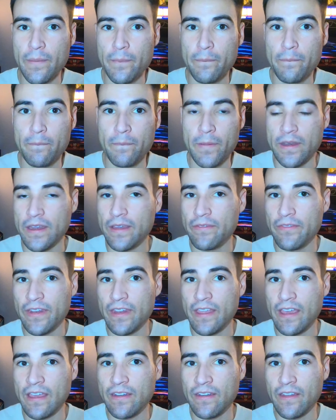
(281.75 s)
but even
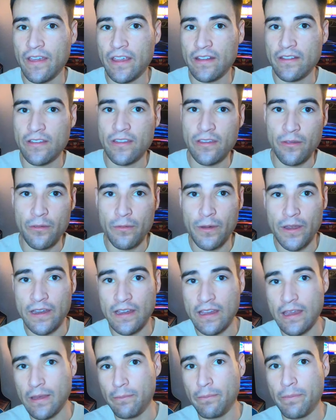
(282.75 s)
then, do you want to
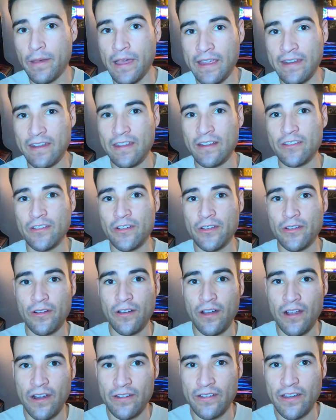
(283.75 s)
keep buying external
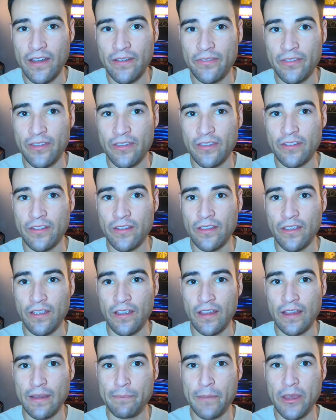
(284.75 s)
hard drives just to
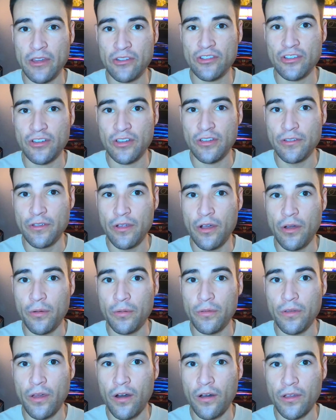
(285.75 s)
make sure you
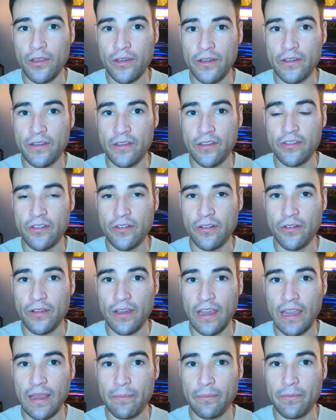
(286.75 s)
own all your digital
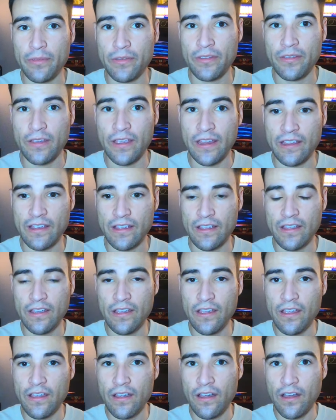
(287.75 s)
games
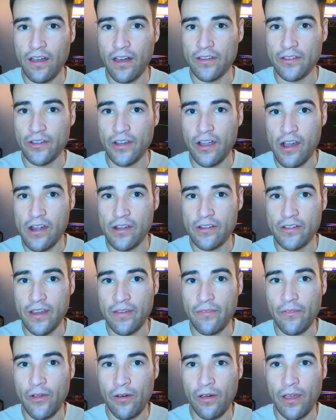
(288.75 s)
on your hard drive
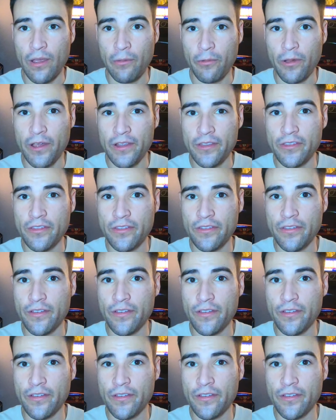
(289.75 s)
all at once?